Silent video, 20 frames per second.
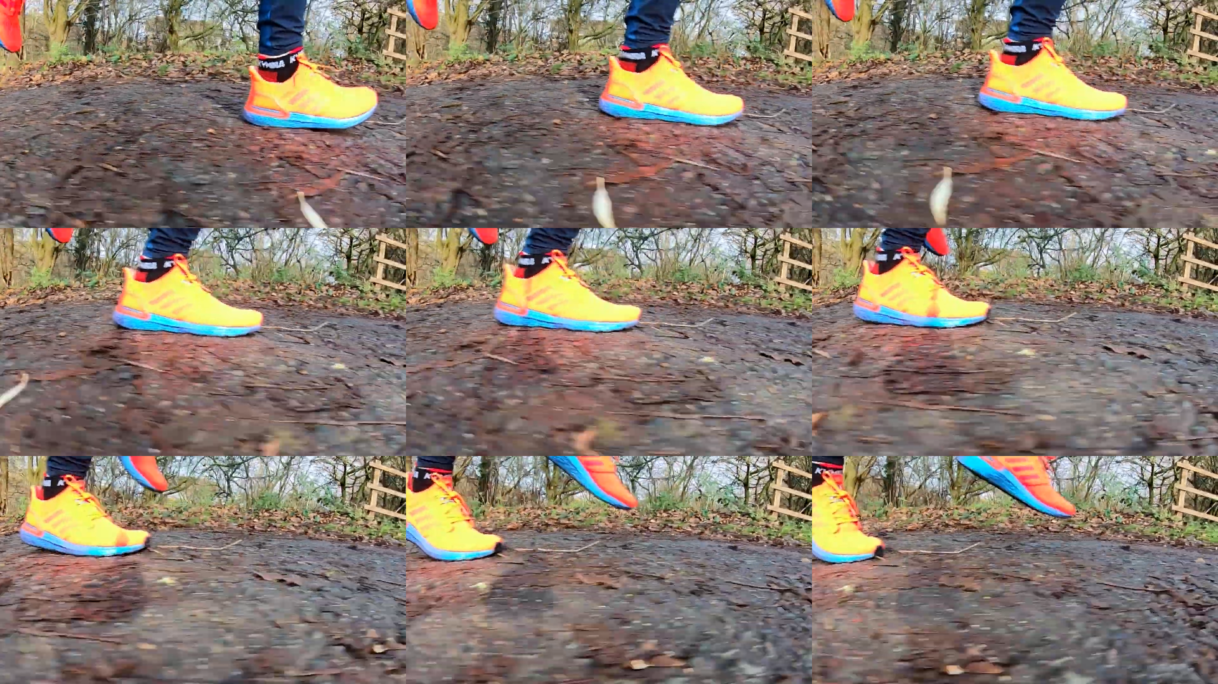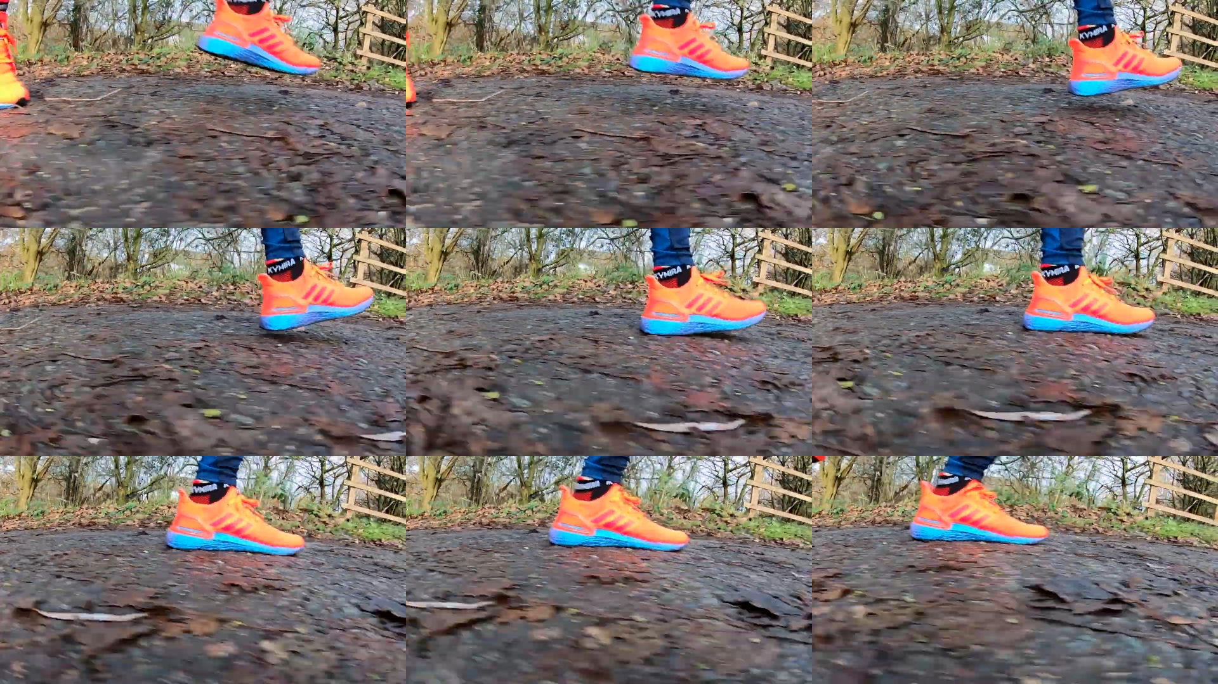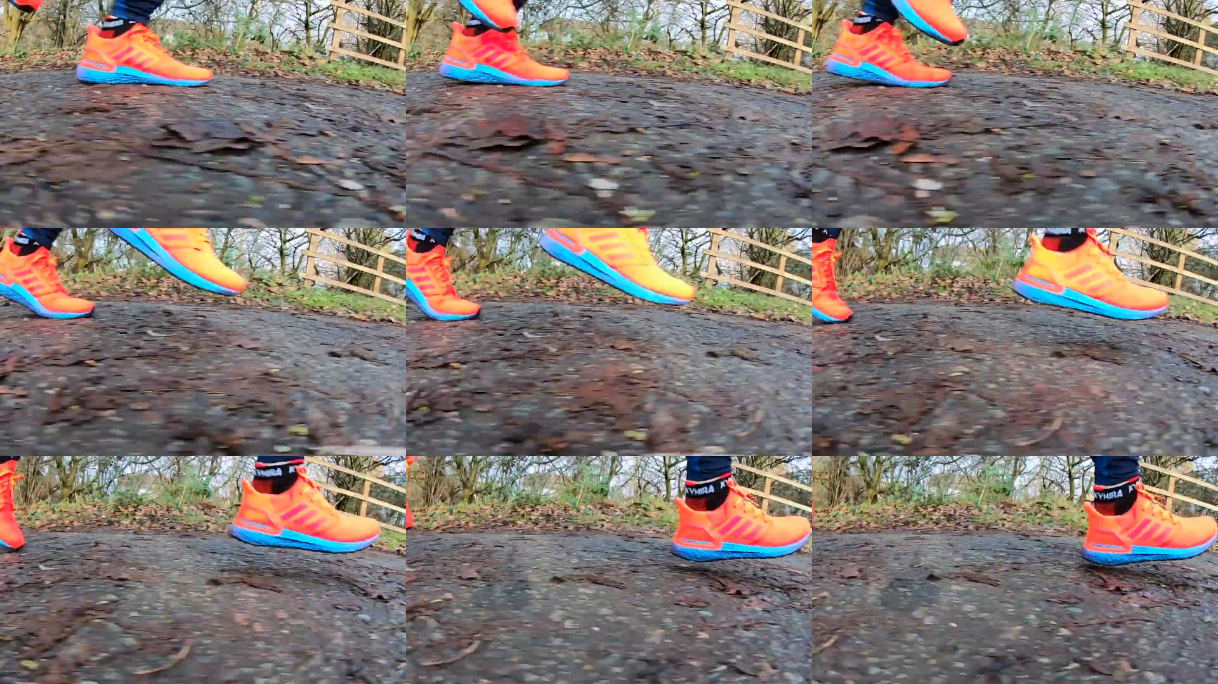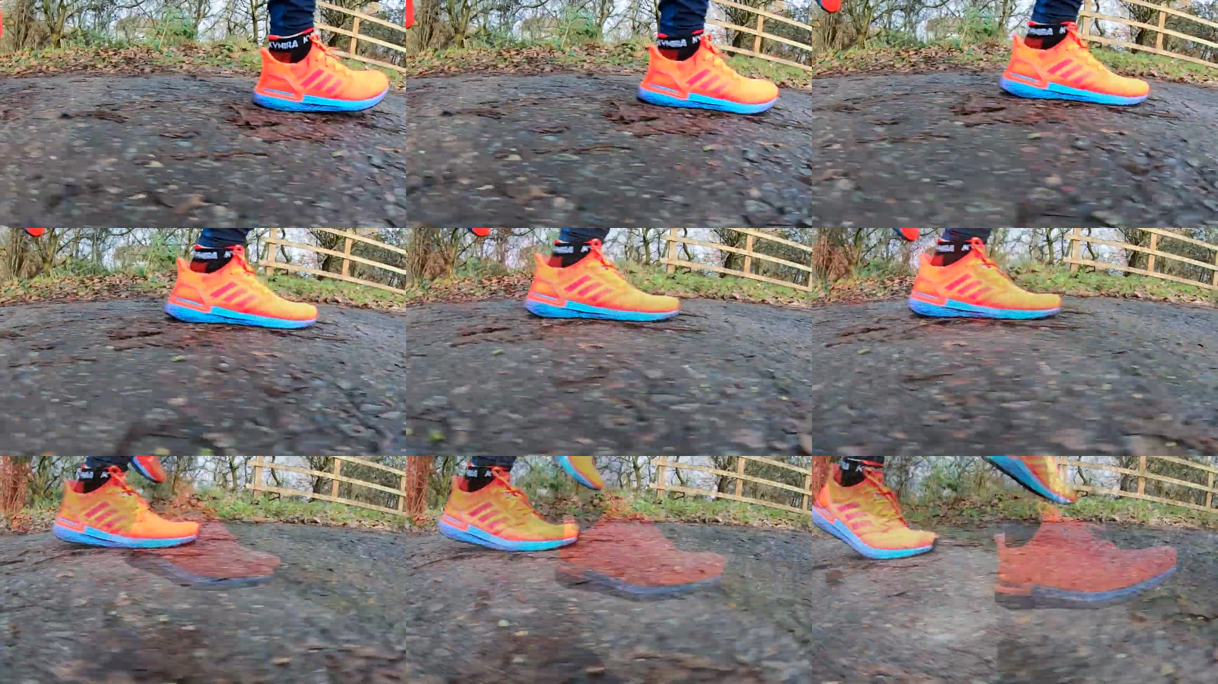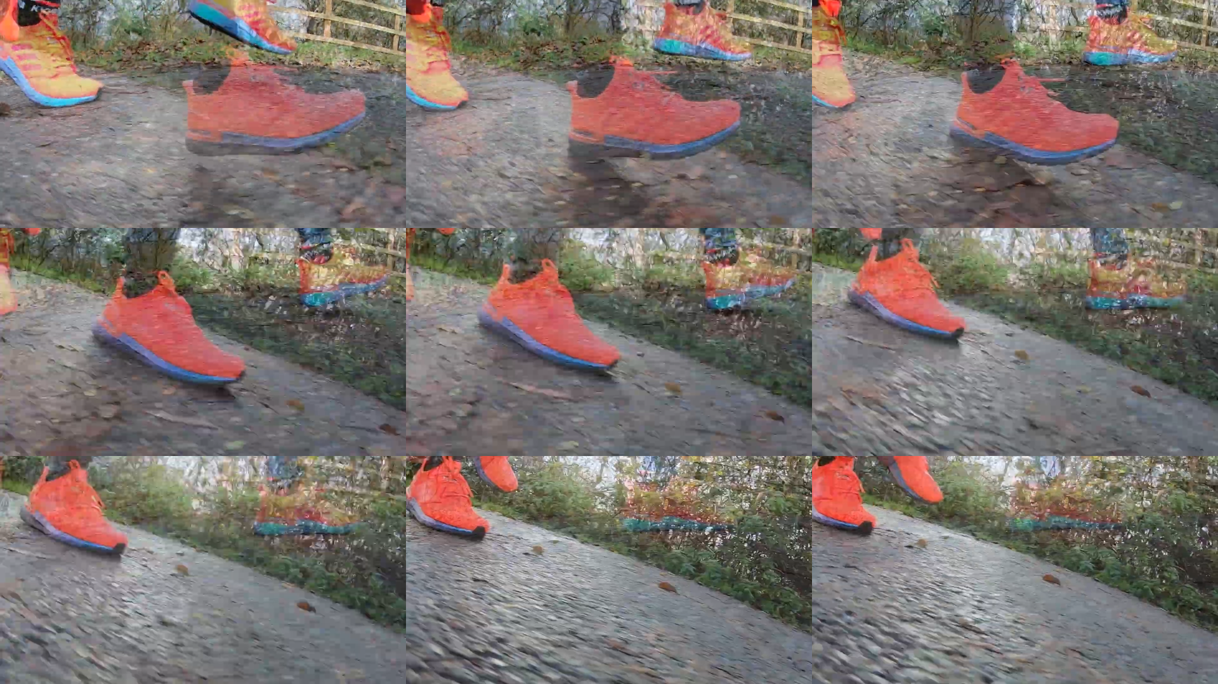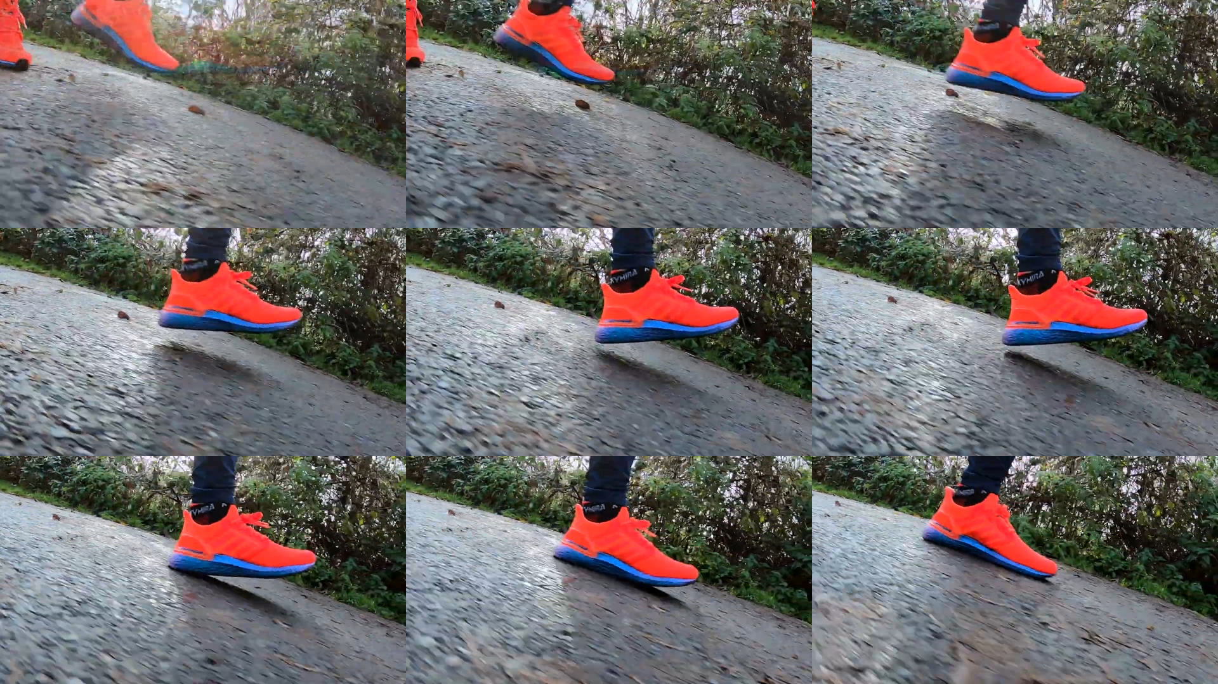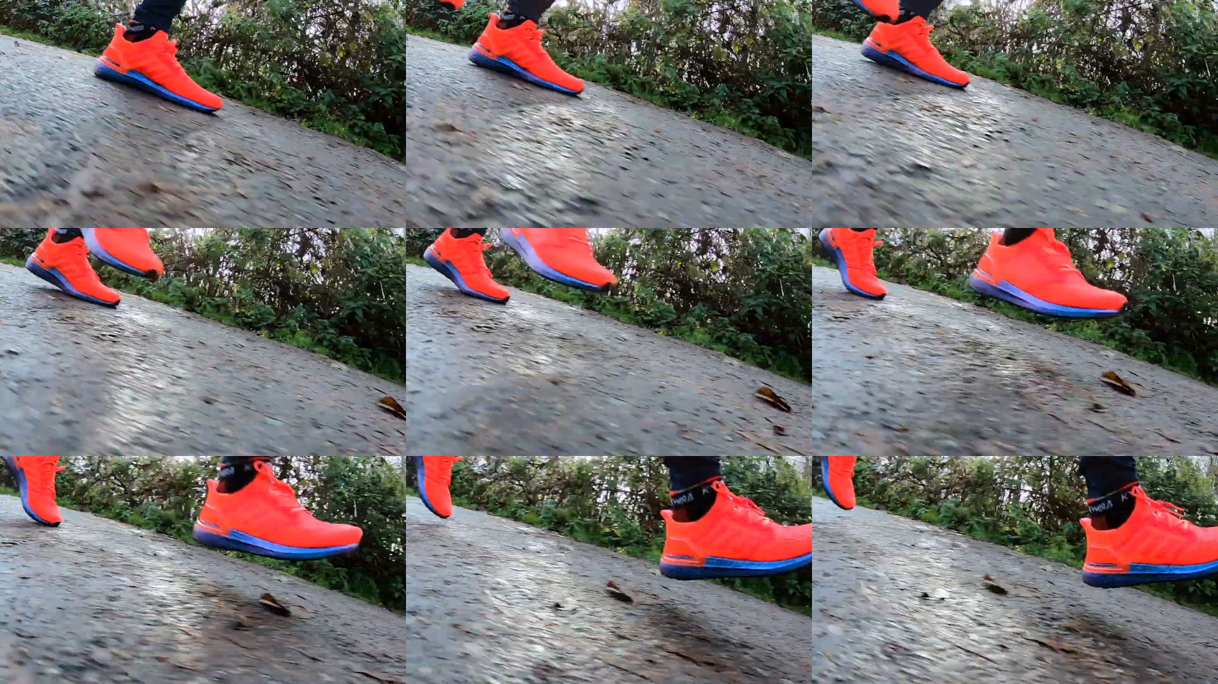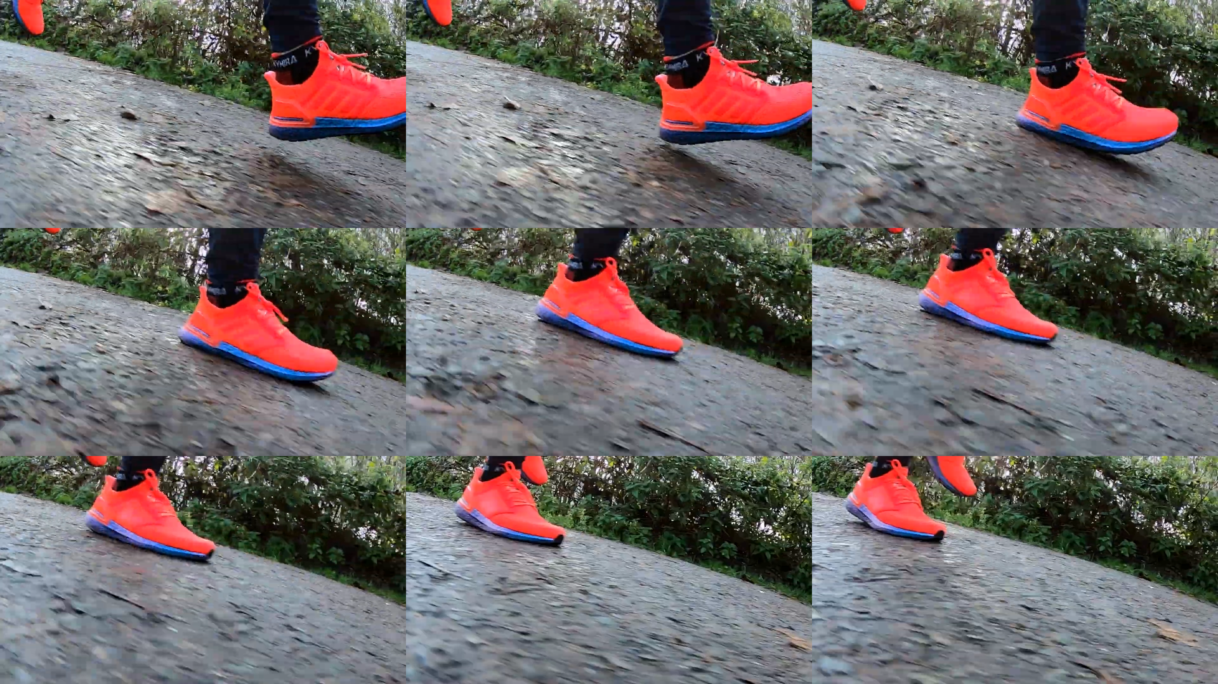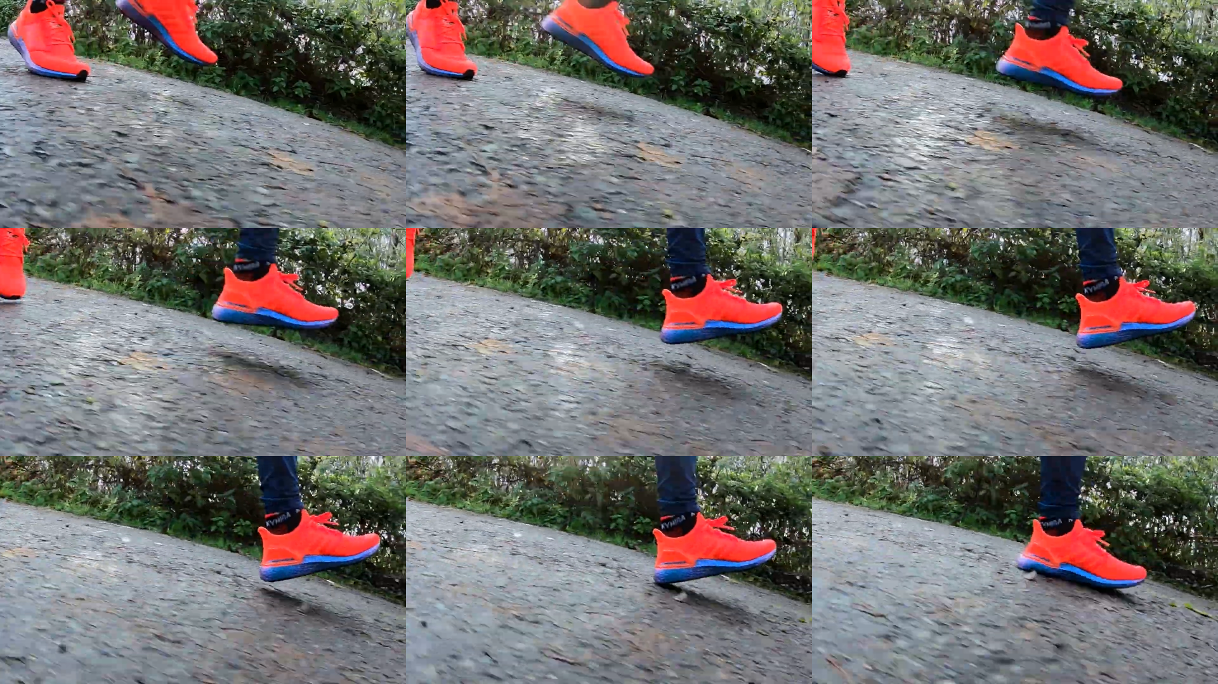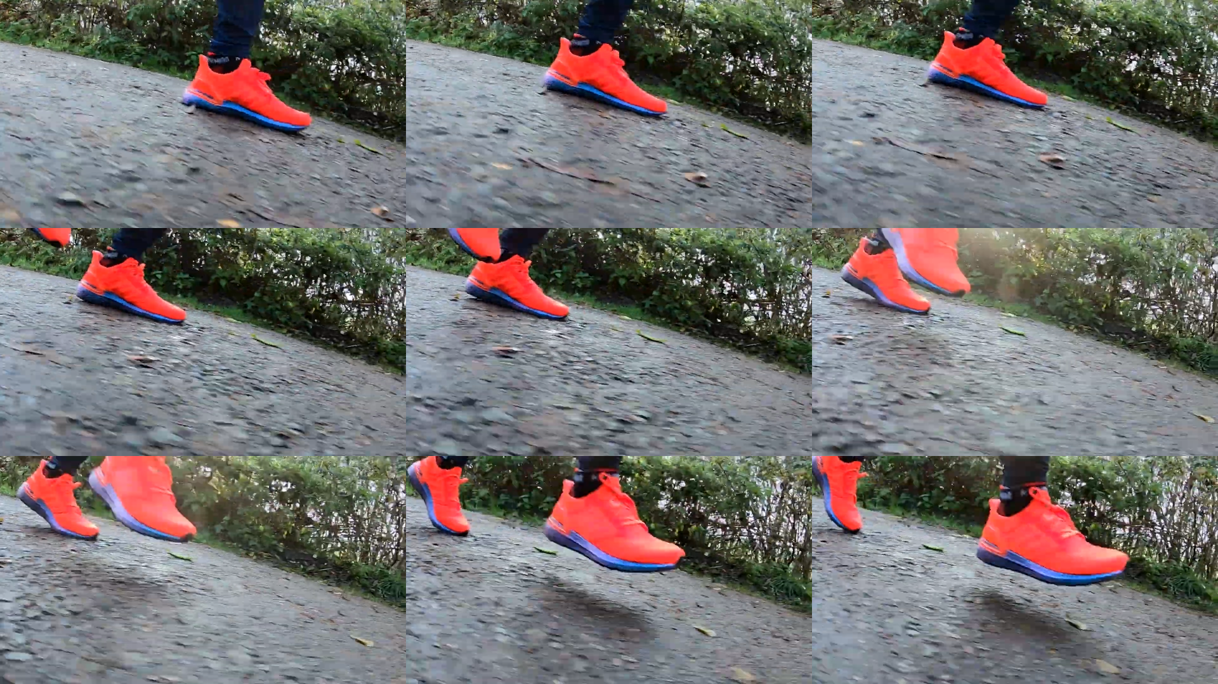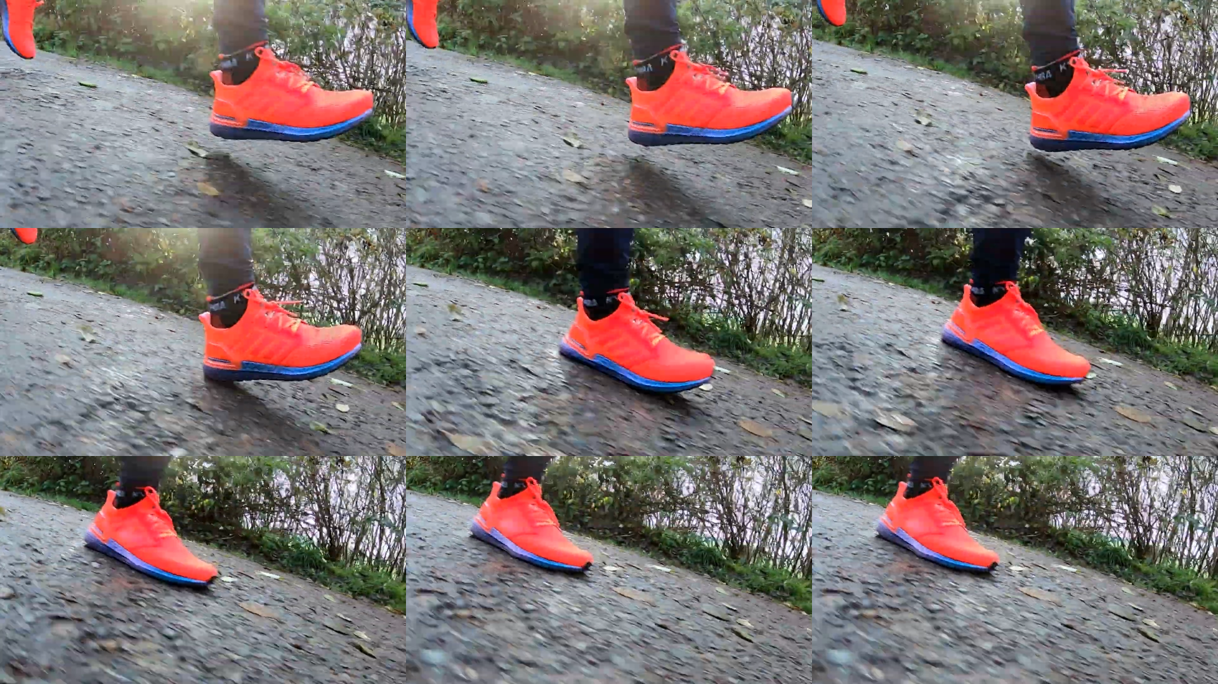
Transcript: (no speaker visible)